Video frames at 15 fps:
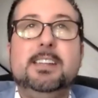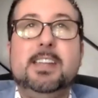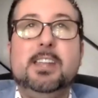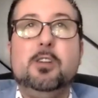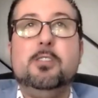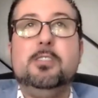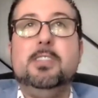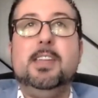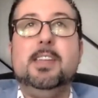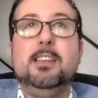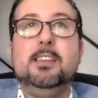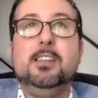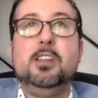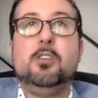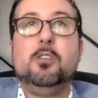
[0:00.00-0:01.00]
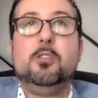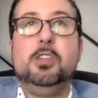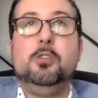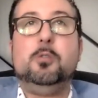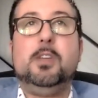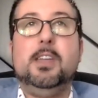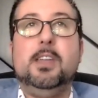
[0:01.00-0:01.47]
then,
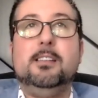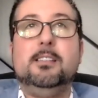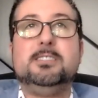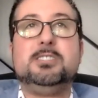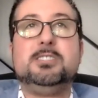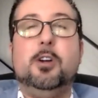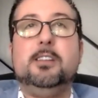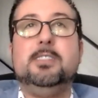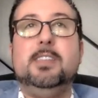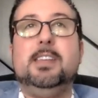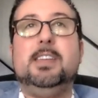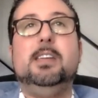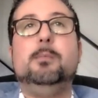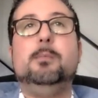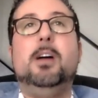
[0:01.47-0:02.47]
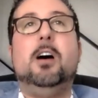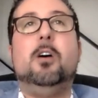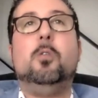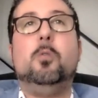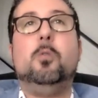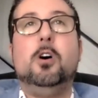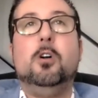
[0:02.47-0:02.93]
you can start thinking
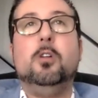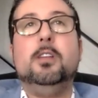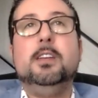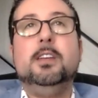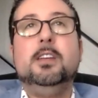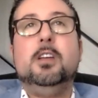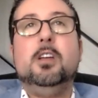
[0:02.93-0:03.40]
about, well,